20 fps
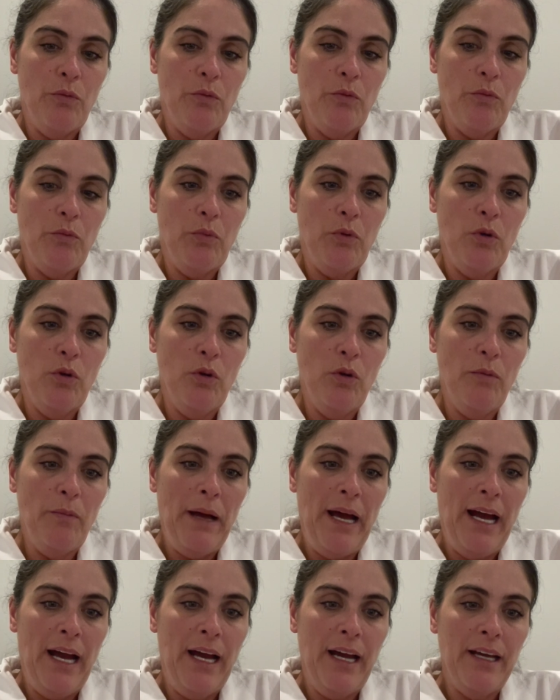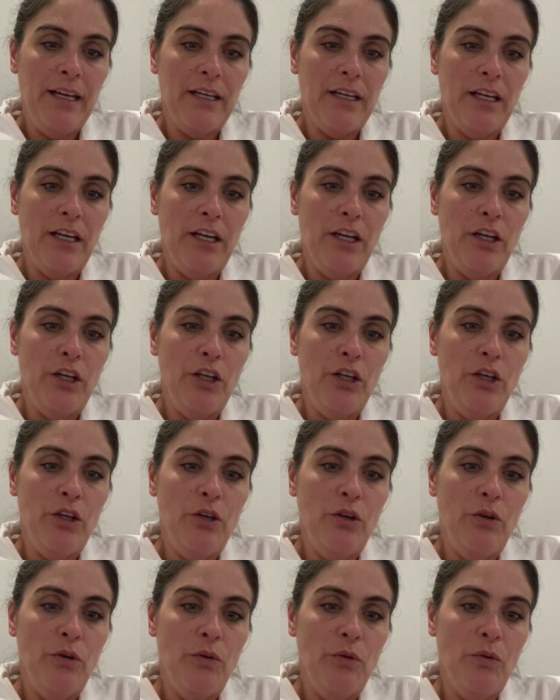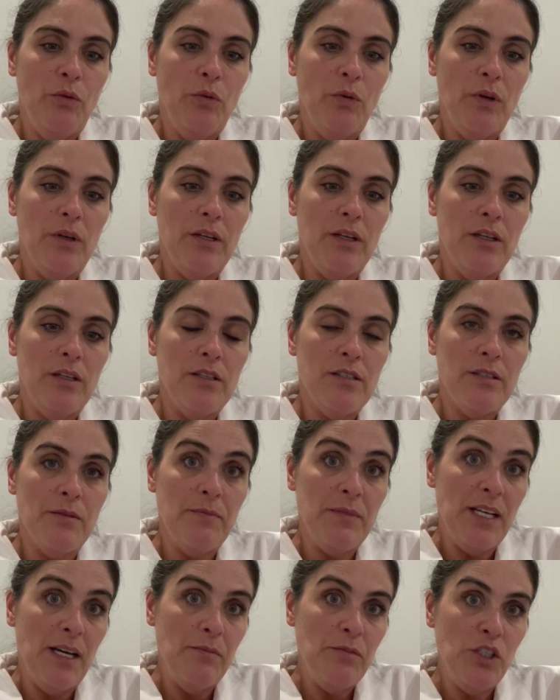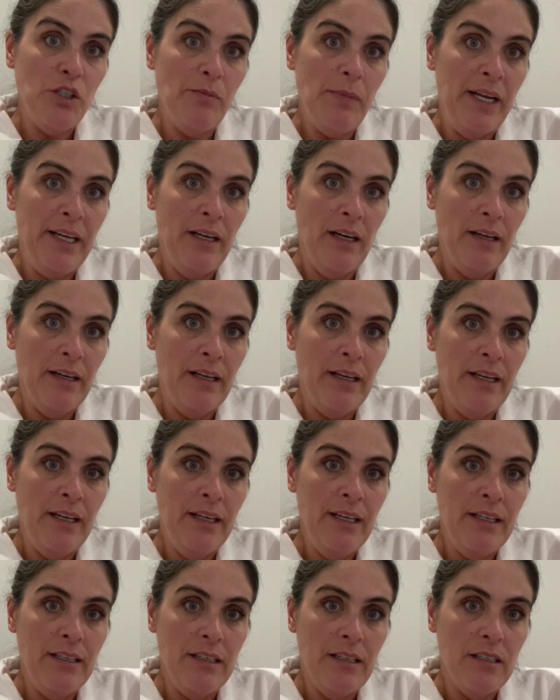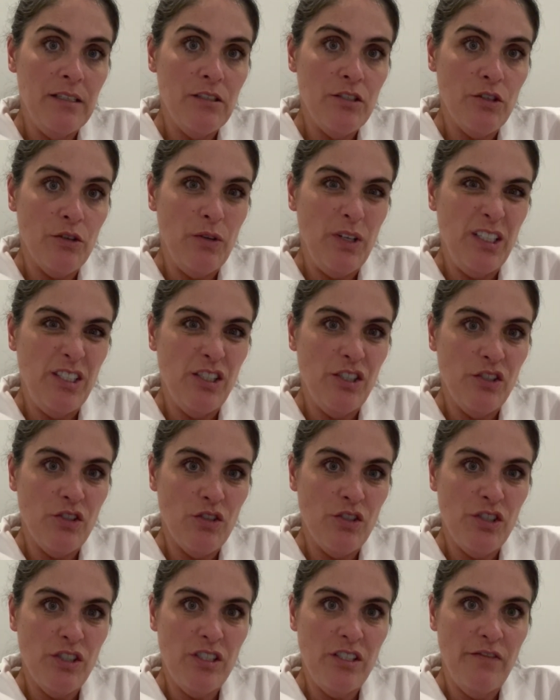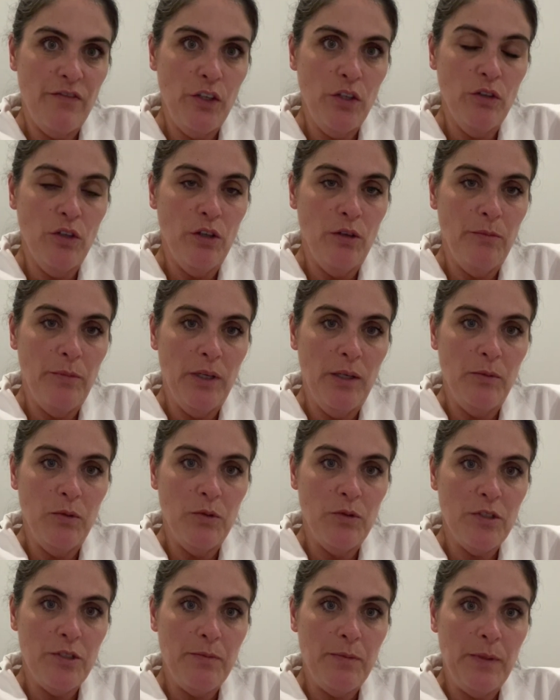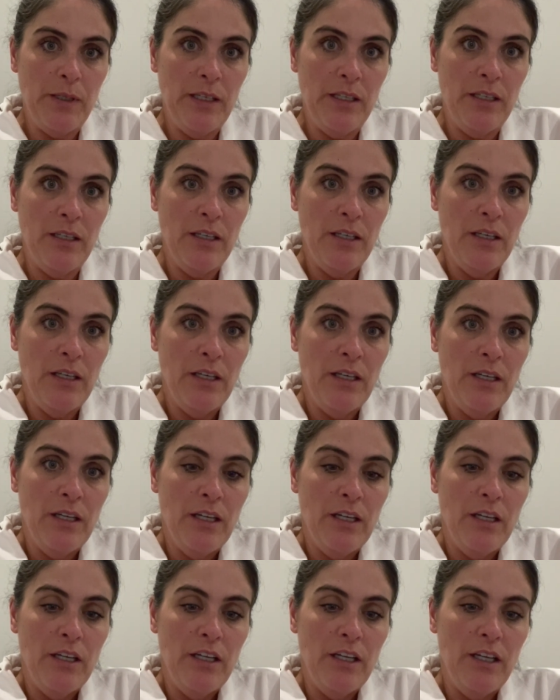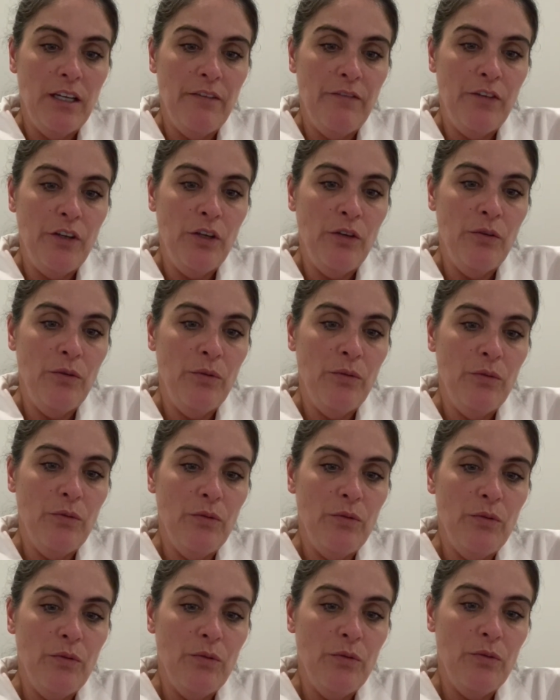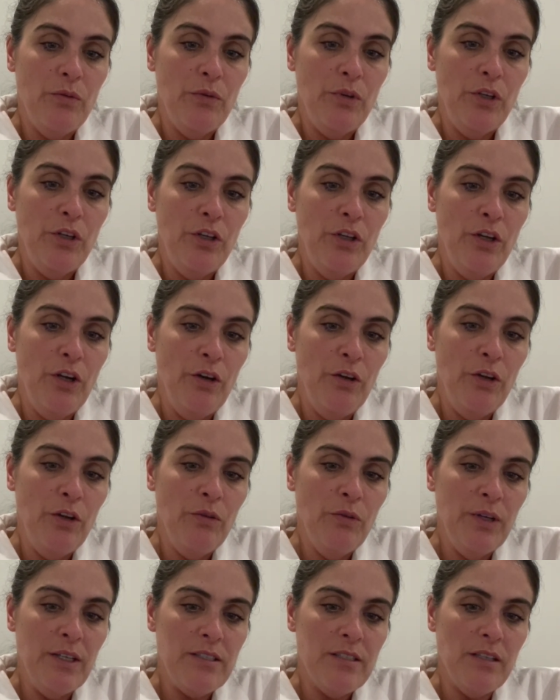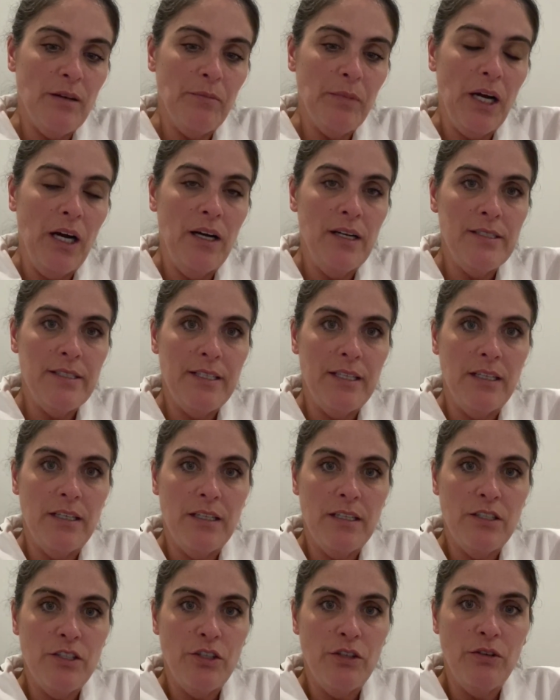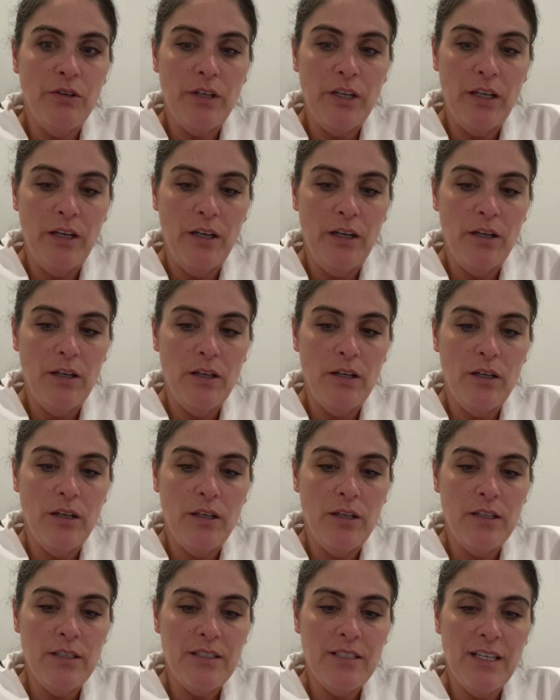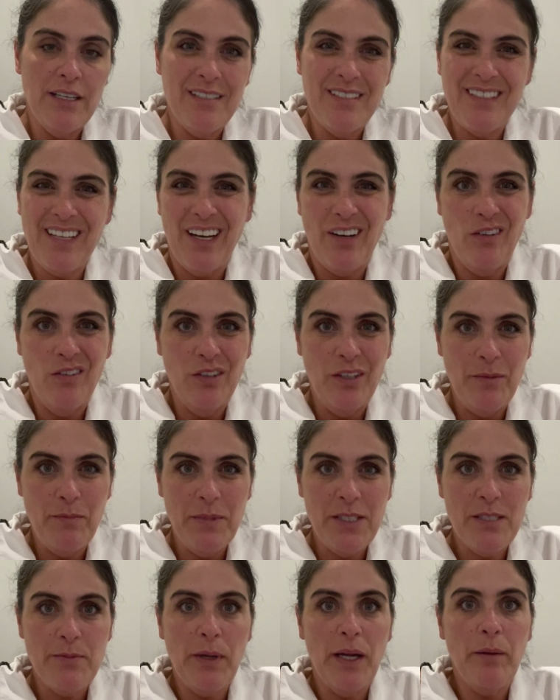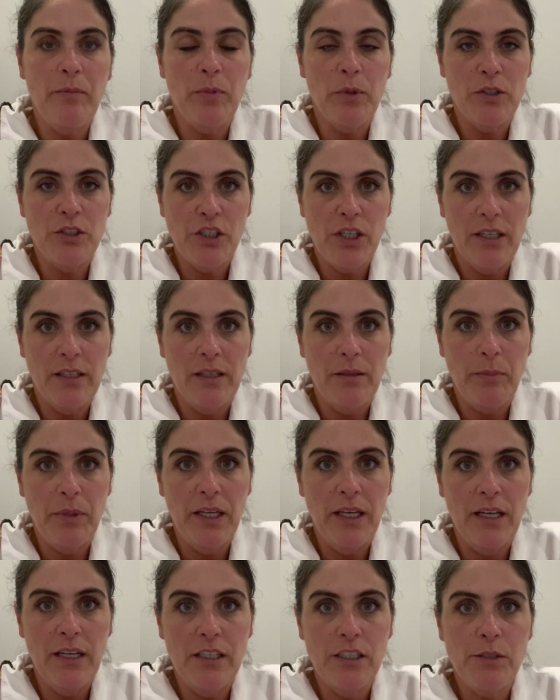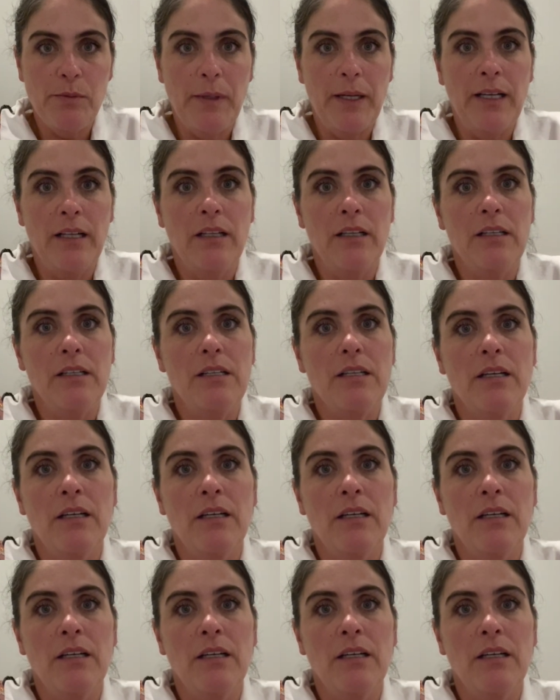pull back. Sometimes you may not get any secretions or just a few little bubbles, but if you get some contents, you can test that on litmus paper, check the pH balance,